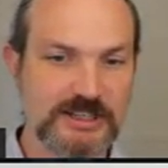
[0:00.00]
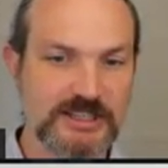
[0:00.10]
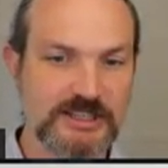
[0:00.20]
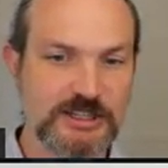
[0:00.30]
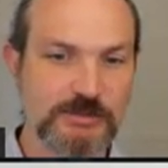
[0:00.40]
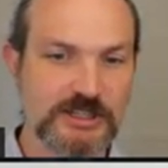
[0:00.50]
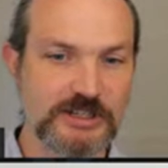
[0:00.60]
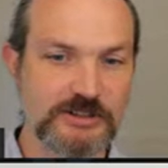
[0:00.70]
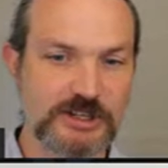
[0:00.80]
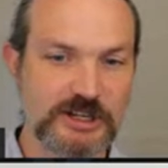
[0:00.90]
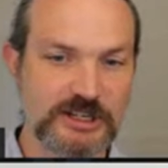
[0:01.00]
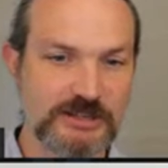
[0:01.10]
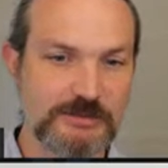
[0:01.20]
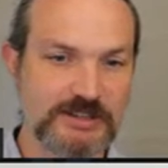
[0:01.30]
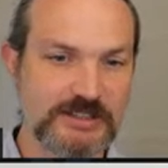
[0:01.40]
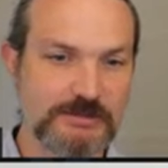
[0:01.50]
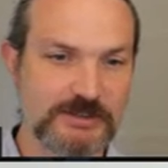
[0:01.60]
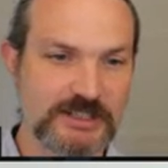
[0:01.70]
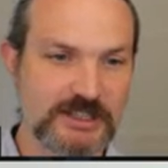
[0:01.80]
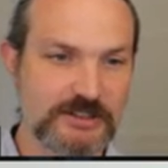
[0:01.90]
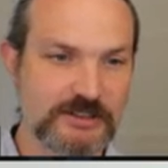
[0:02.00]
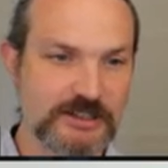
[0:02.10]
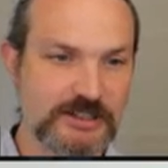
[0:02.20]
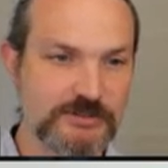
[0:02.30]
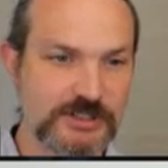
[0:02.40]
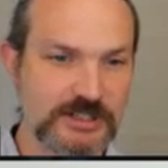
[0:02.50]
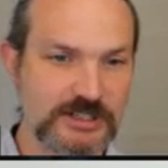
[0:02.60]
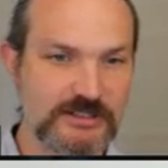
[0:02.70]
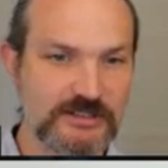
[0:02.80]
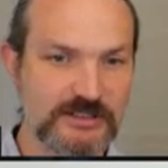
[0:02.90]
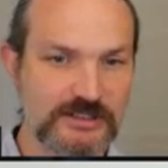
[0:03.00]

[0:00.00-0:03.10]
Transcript: debugging kubelet or talking about some of the other interesting